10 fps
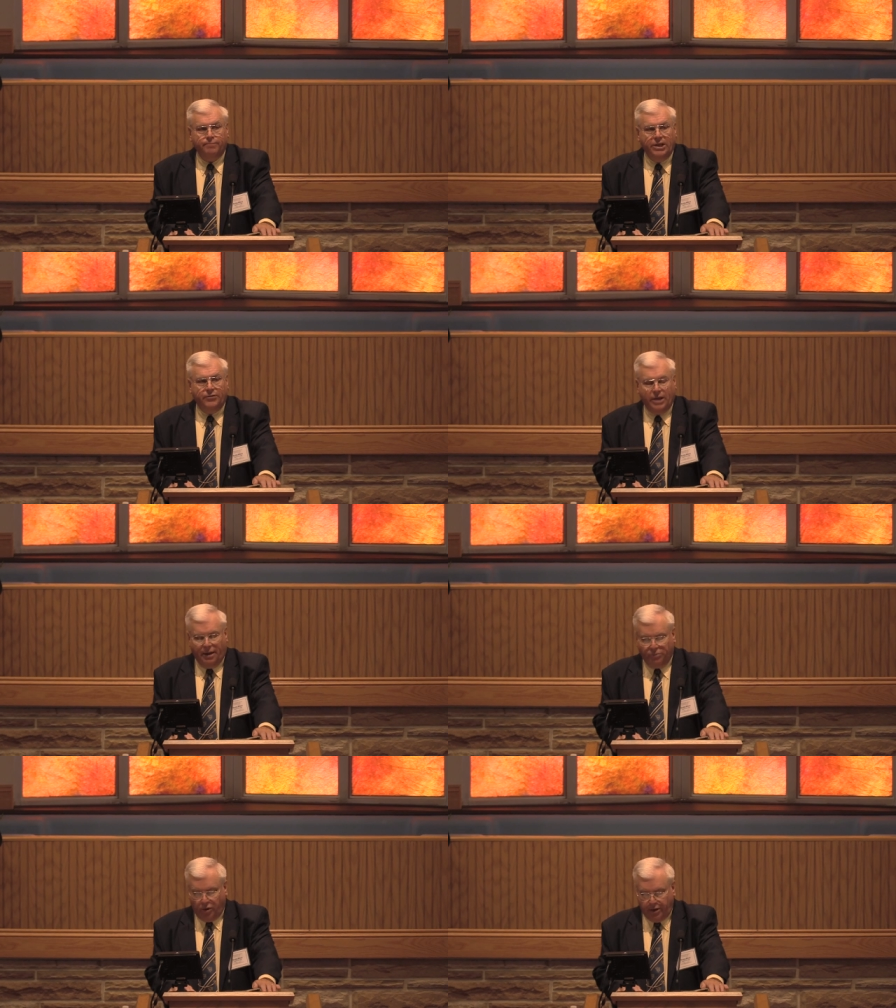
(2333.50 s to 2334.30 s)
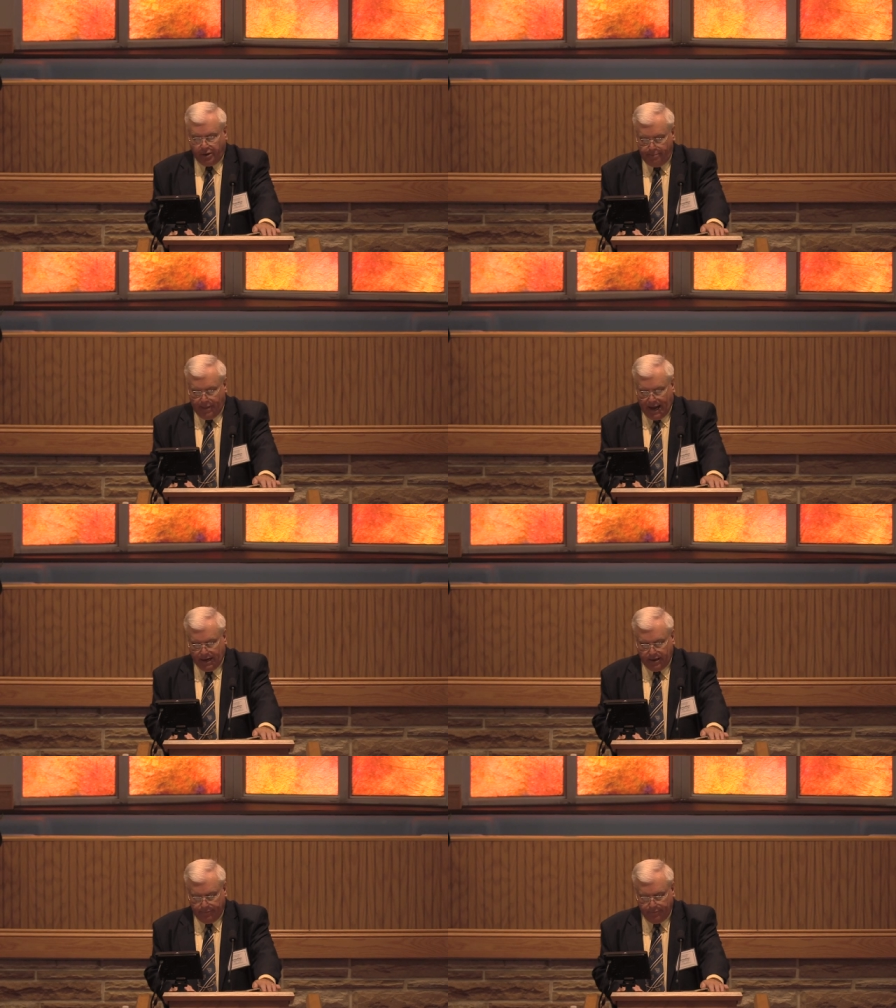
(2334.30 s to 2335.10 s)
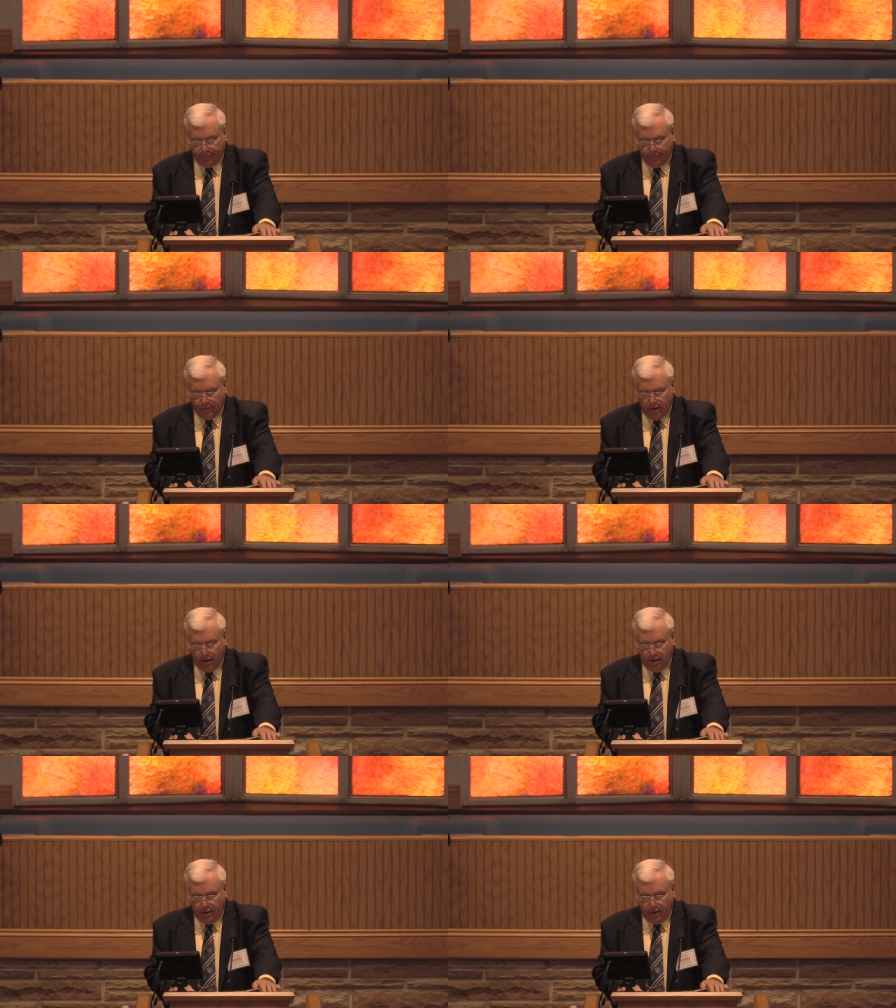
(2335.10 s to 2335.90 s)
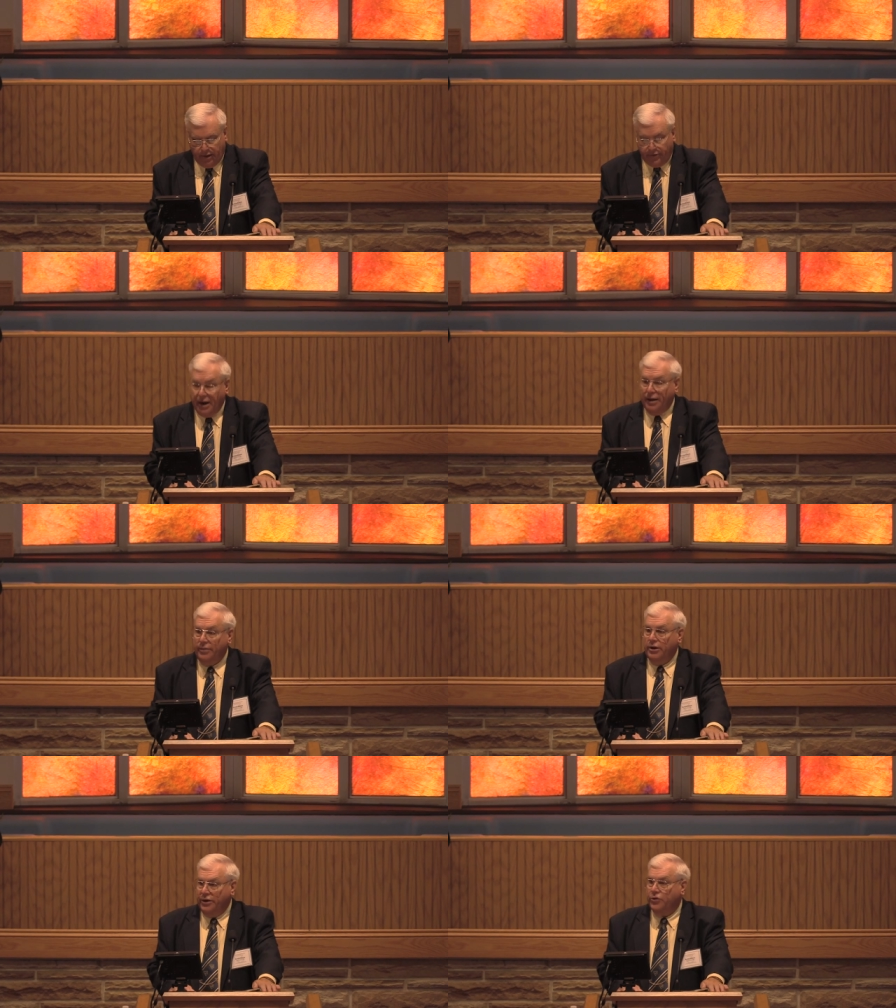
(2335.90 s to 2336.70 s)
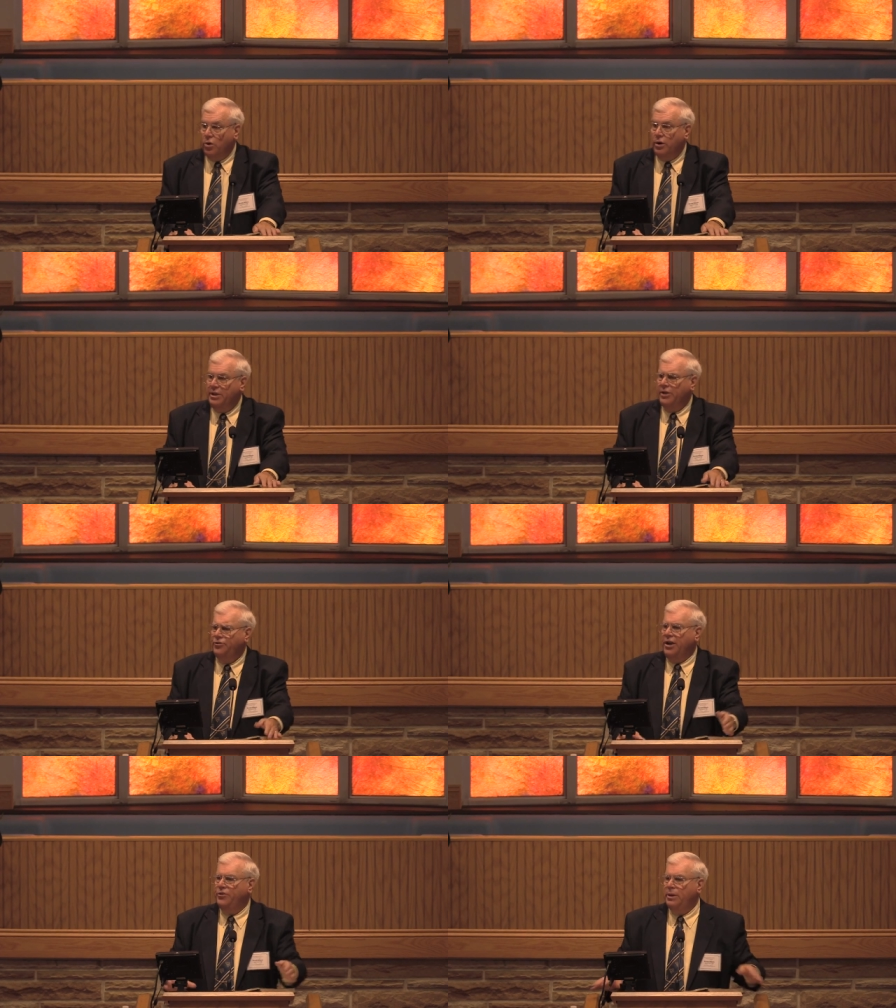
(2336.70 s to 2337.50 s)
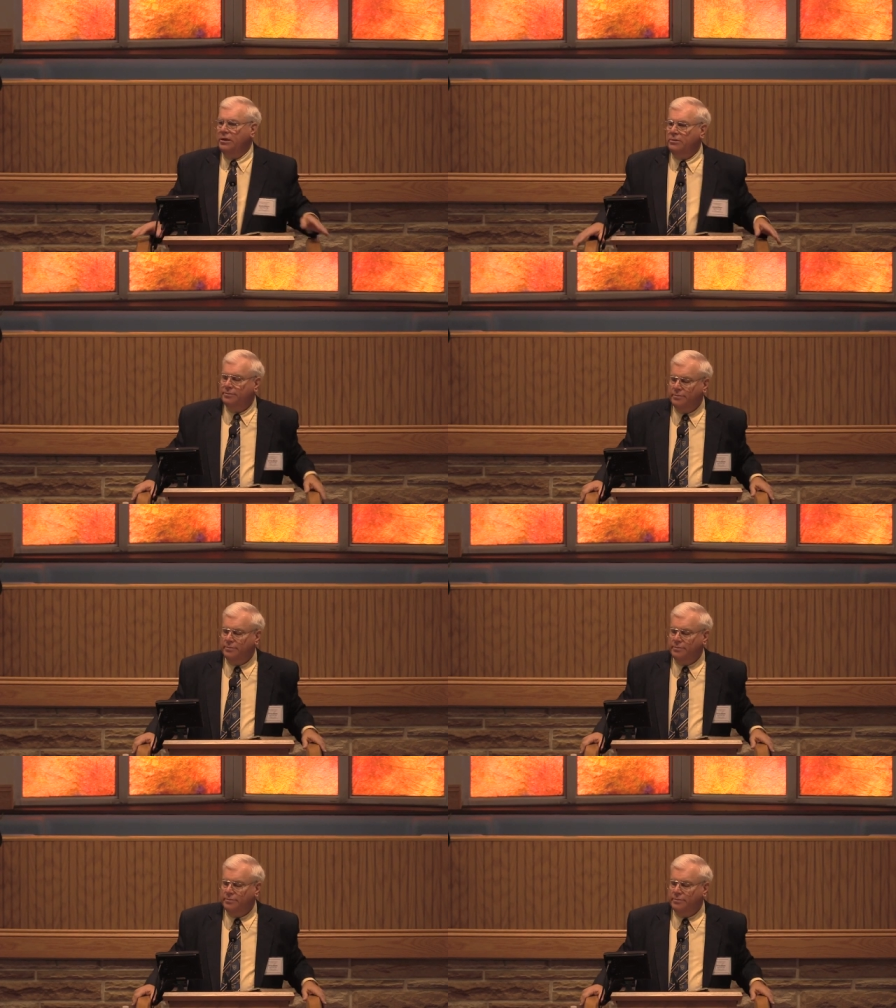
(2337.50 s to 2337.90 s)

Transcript: He said, I'm going to come back. He said, There is going to be a judgment.